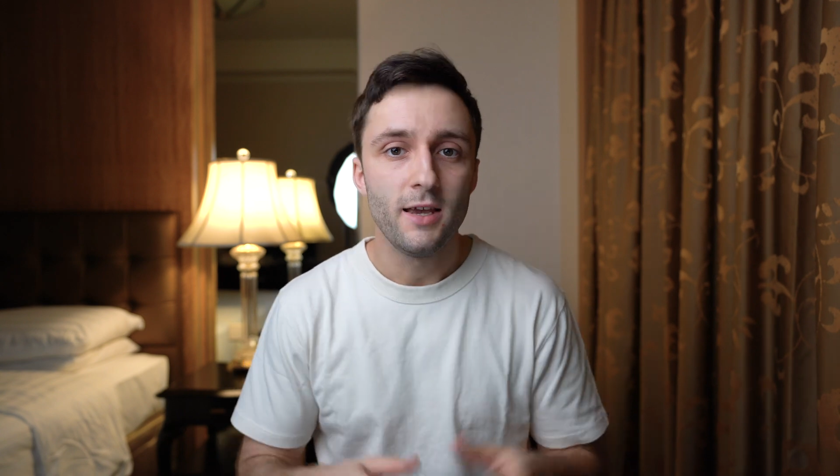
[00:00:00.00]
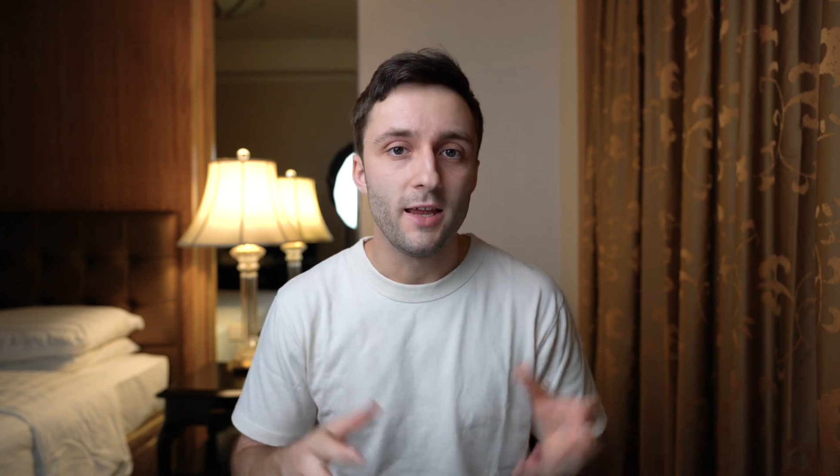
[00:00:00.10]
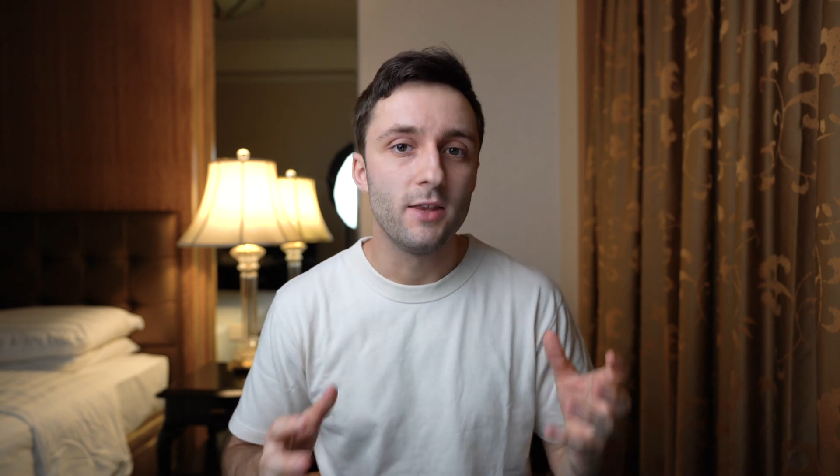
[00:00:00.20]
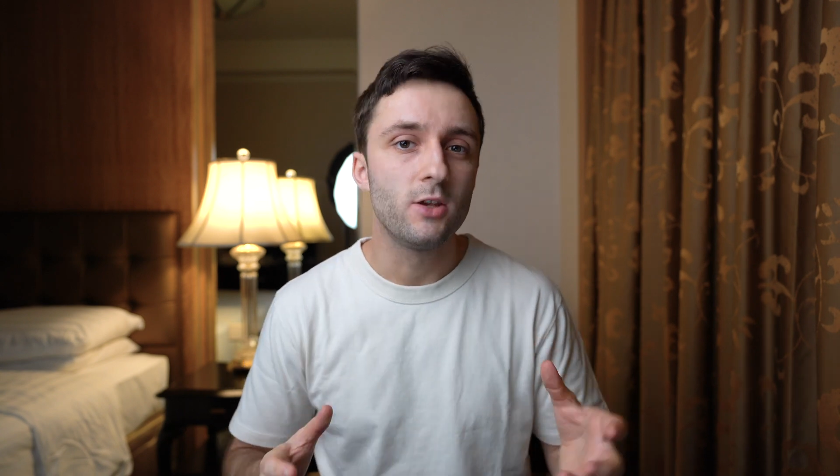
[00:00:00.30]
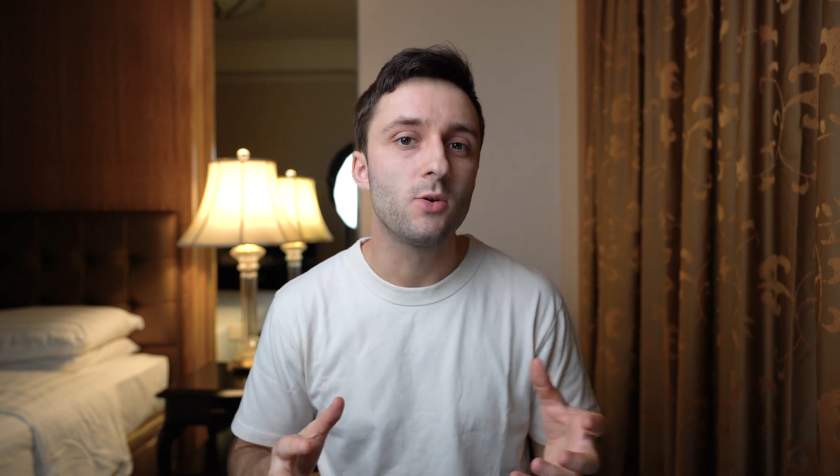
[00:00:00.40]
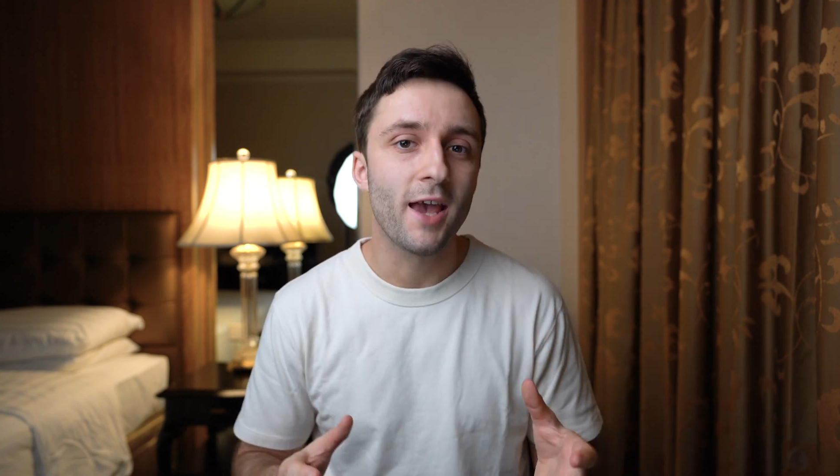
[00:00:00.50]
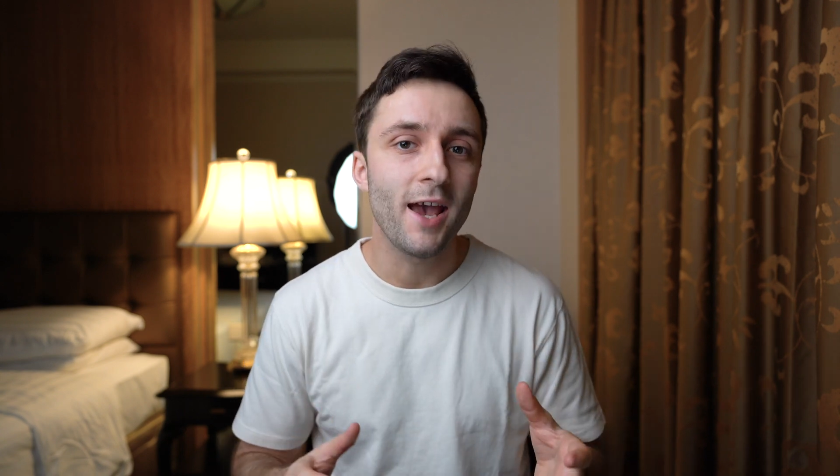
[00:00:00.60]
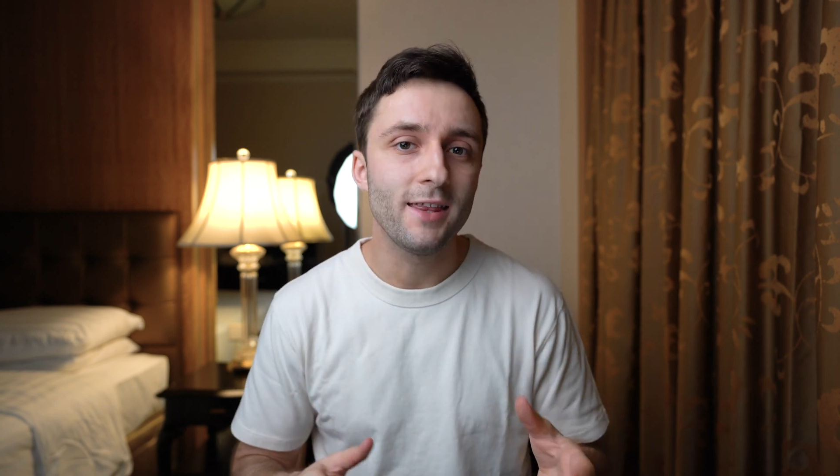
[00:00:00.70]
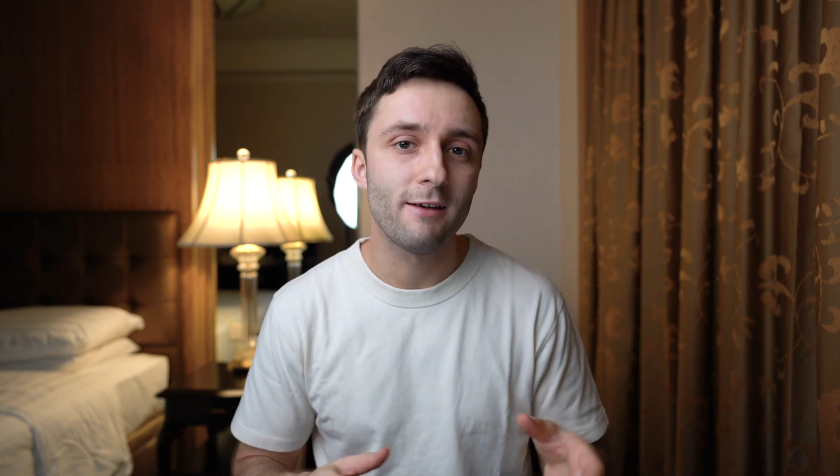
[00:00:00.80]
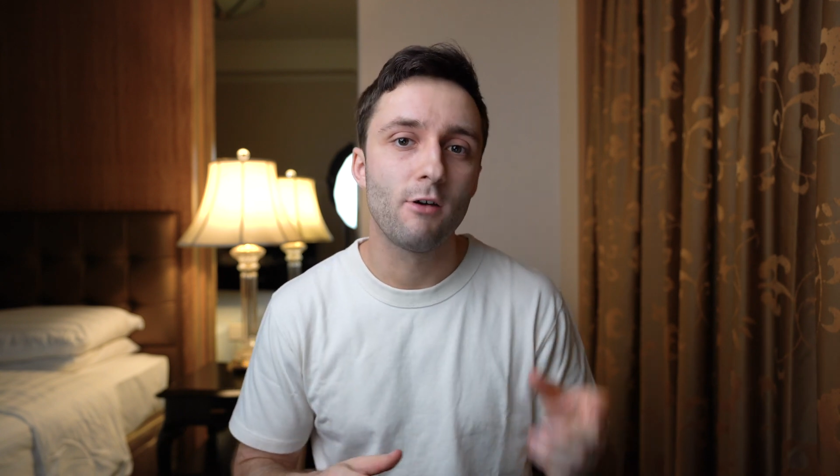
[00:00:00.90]
In the
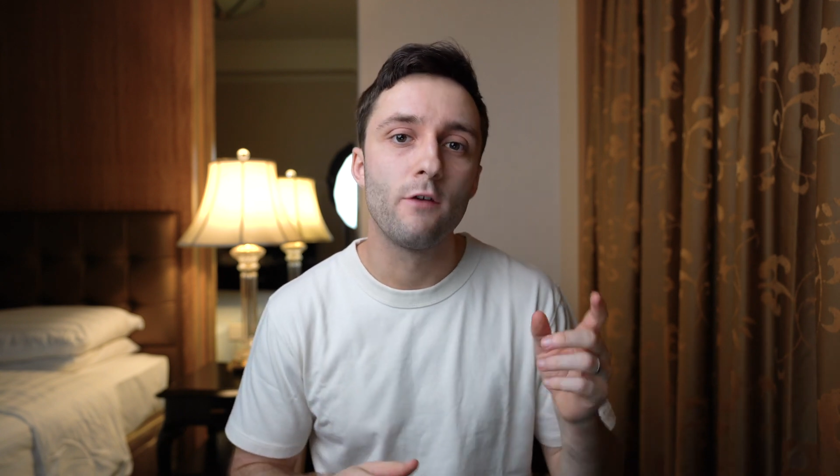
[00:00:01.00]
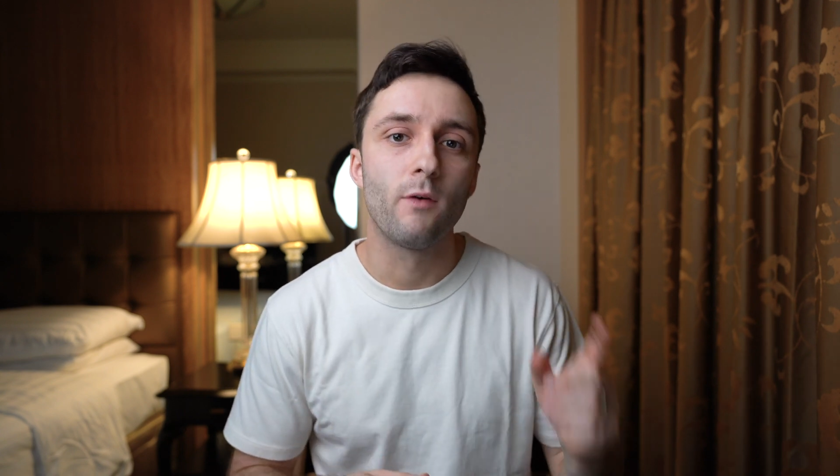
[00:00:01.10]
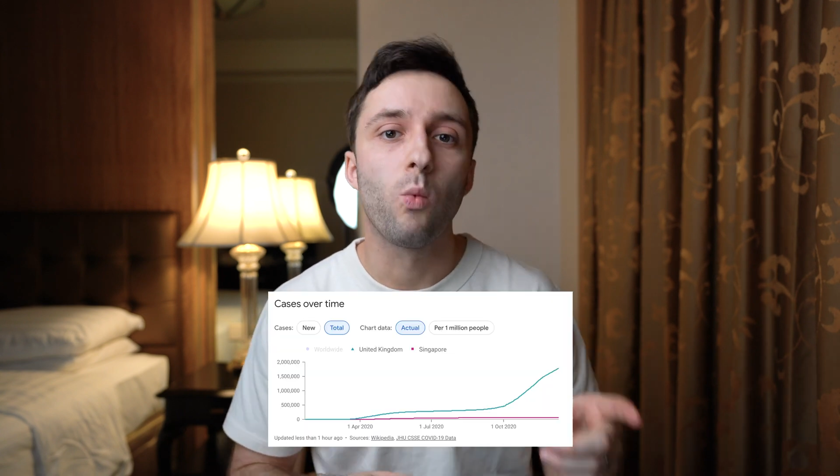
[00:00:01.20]
UK, there are over